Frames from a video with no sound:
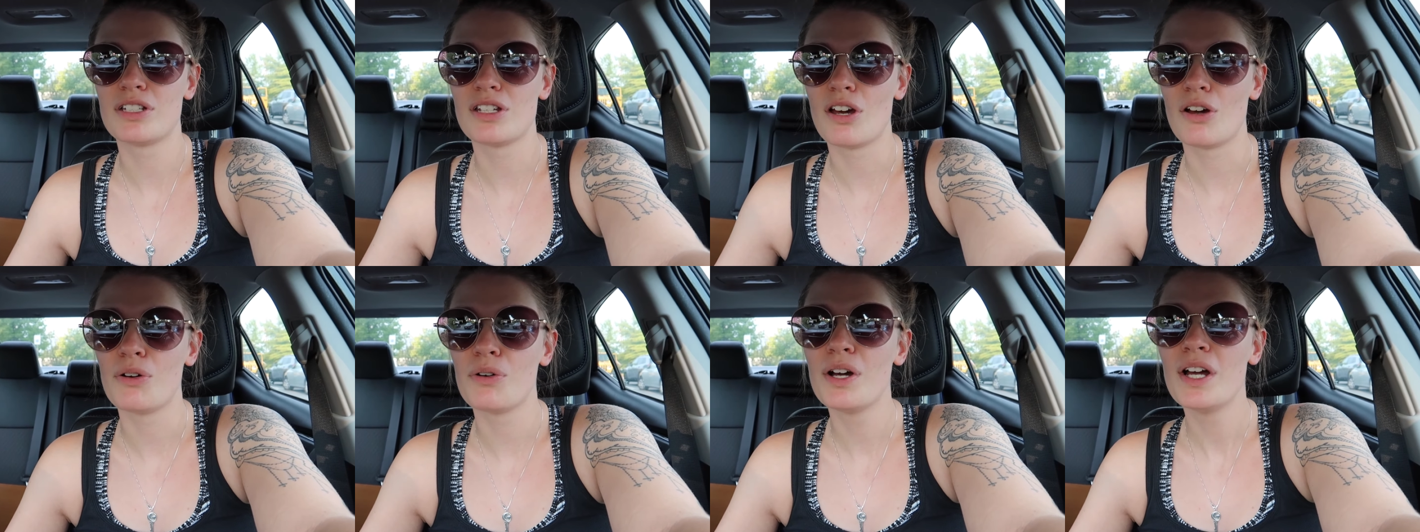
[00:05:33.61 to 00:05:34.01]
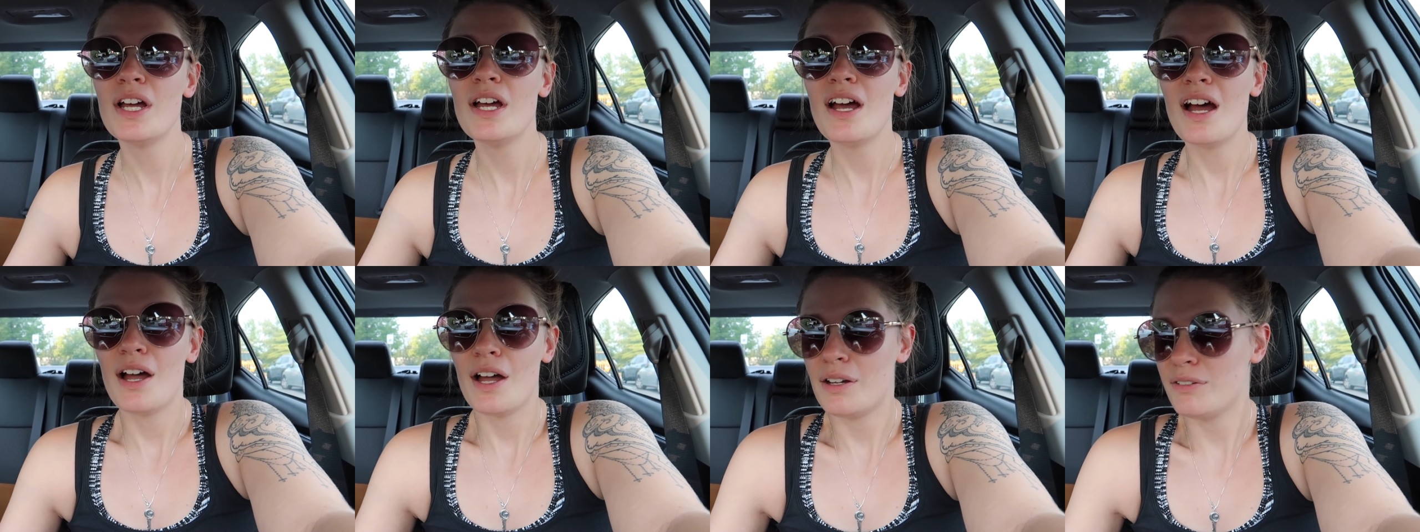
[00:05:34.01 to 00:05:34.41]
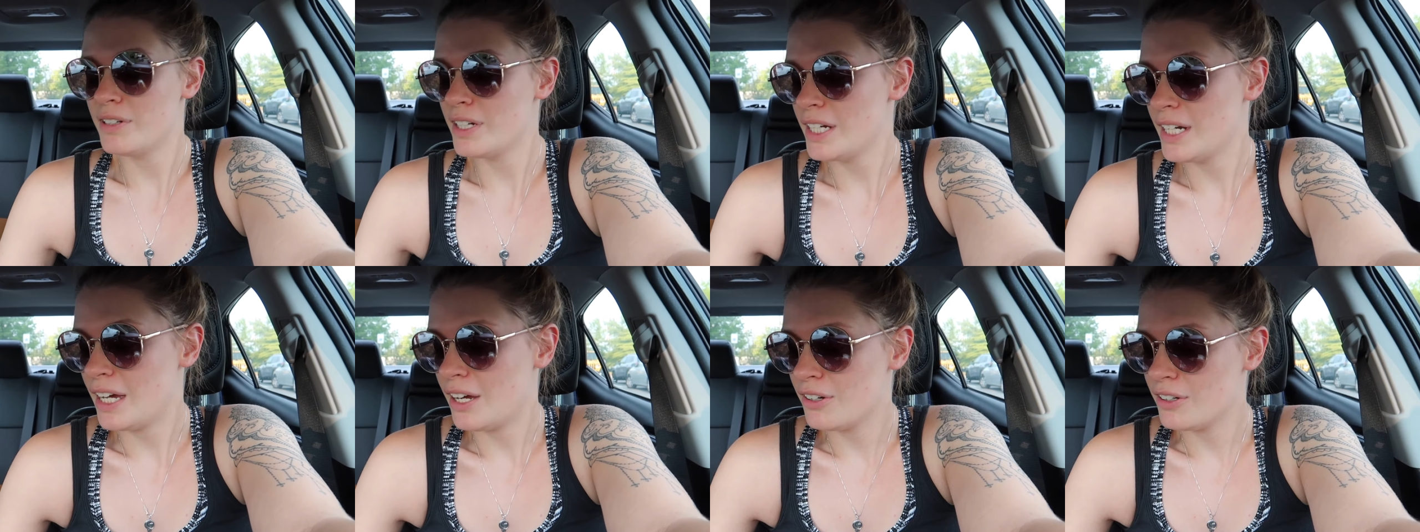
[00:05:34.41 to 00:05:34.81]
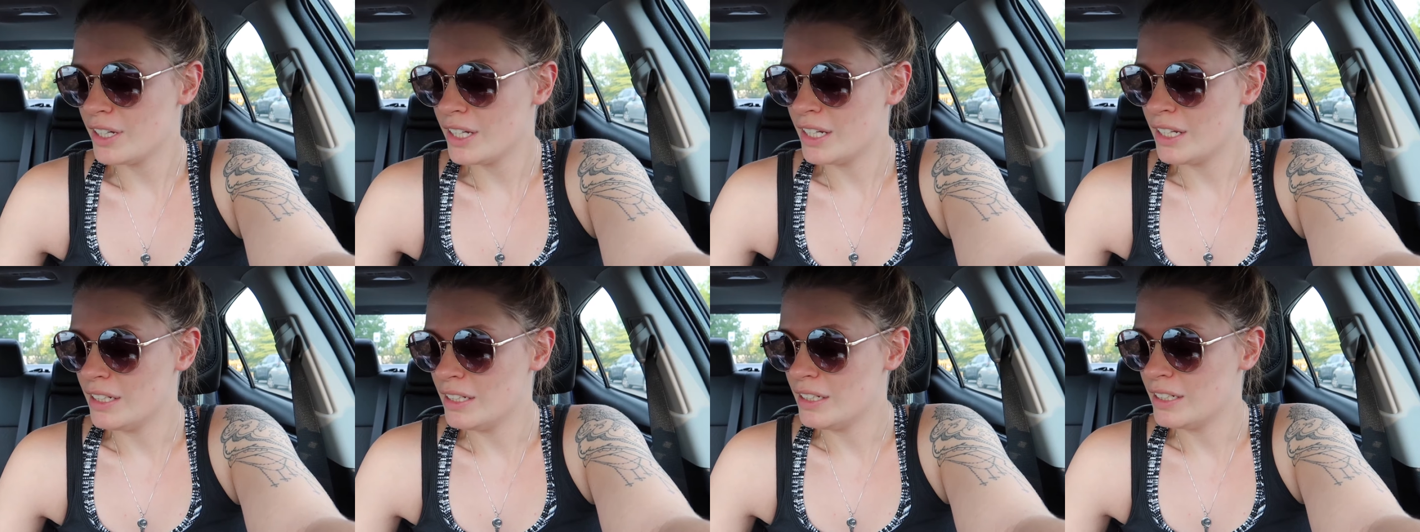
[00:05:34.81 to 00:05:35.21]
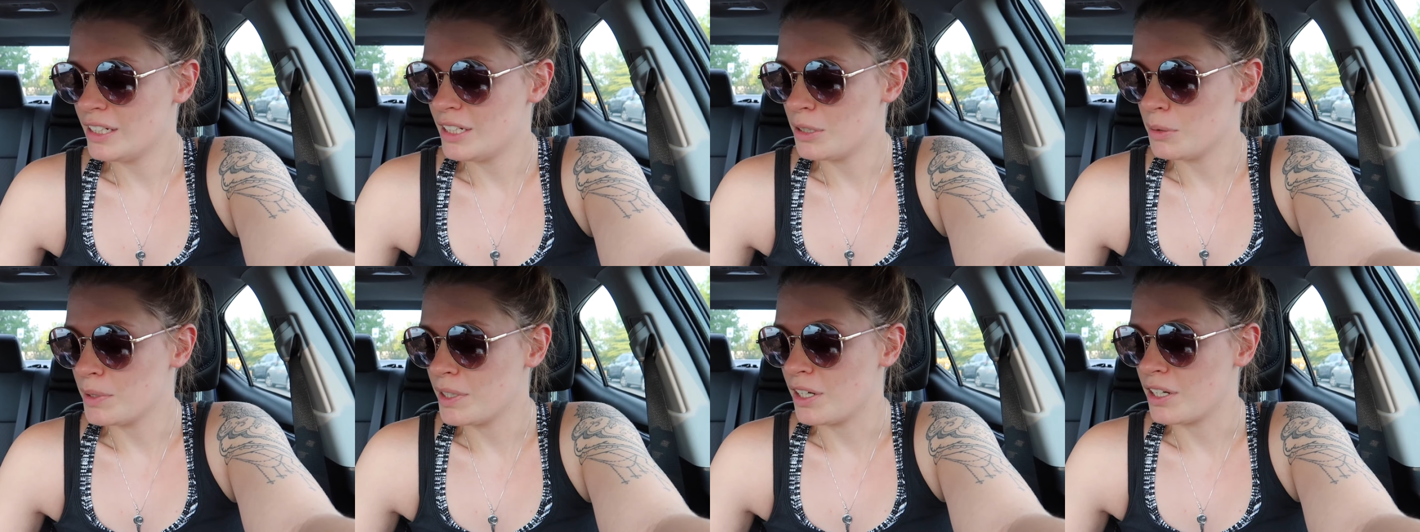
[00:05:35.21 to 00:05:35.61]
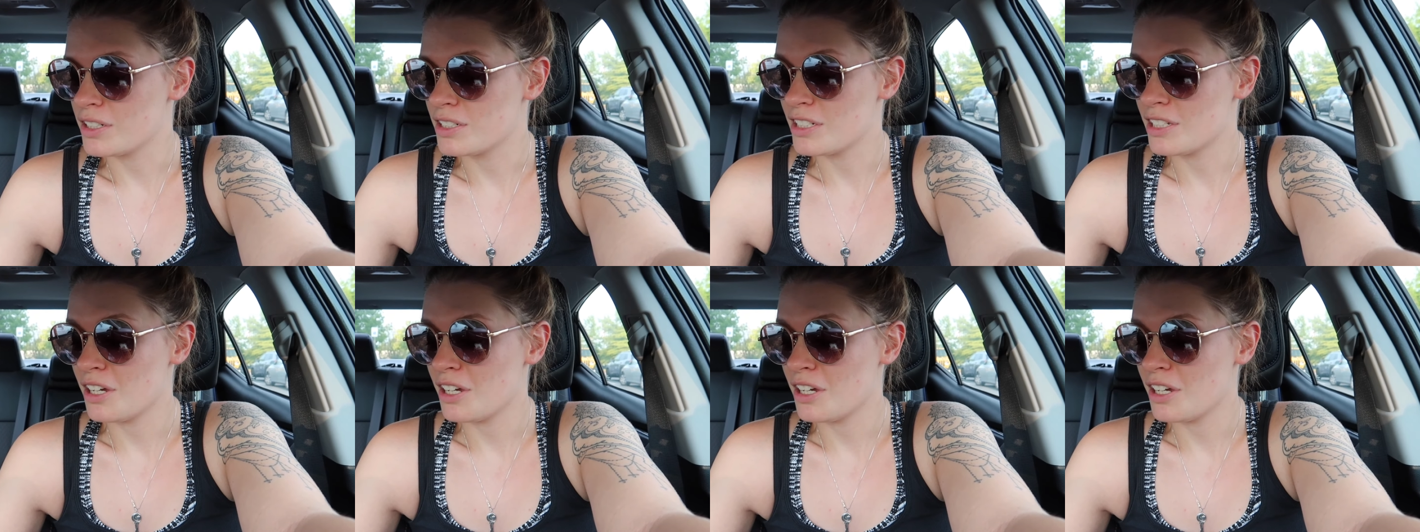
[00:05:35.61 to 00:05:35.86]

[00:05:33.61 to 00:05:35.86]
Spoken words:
So I ran out and here we are.